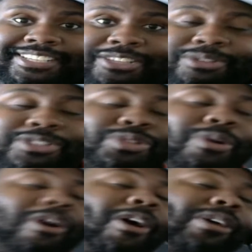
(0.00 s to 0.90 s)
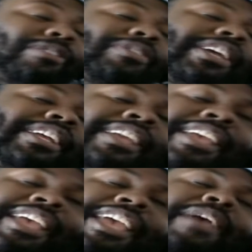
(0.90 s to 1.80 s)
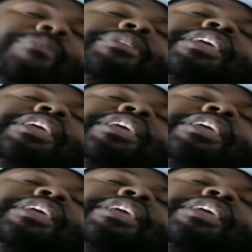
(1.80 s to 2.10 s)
You control all of it. And with